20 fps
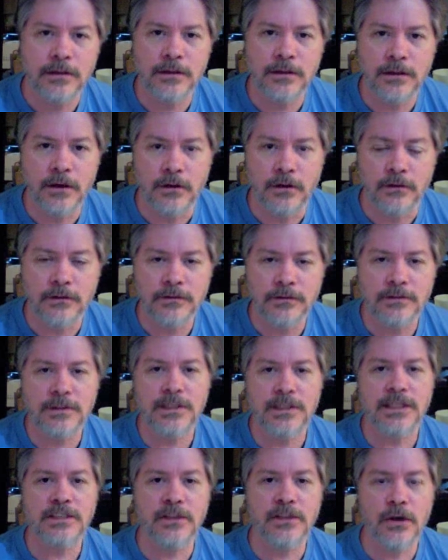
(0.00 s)
No,
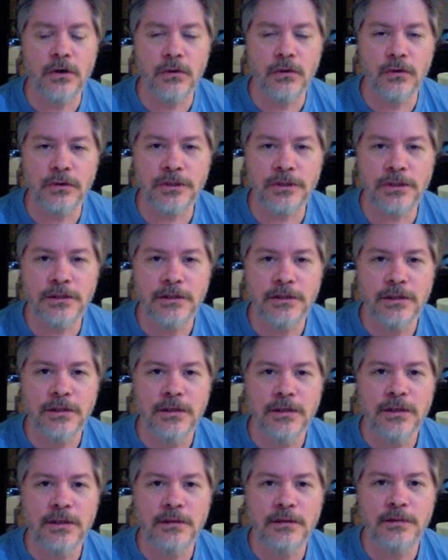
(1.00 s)
it's a hoax
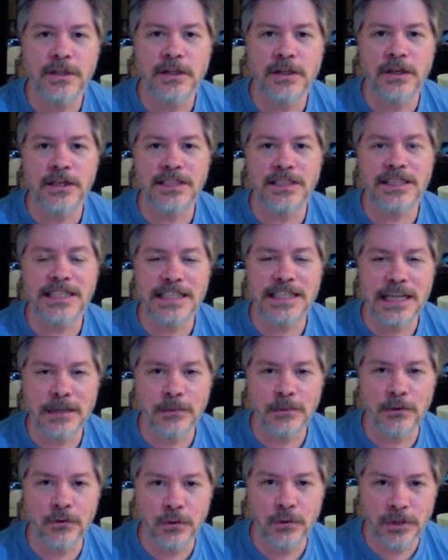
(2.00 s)
because they
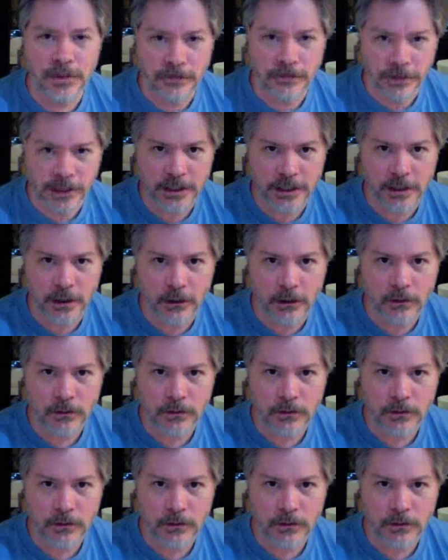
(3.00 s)
tampered with the video.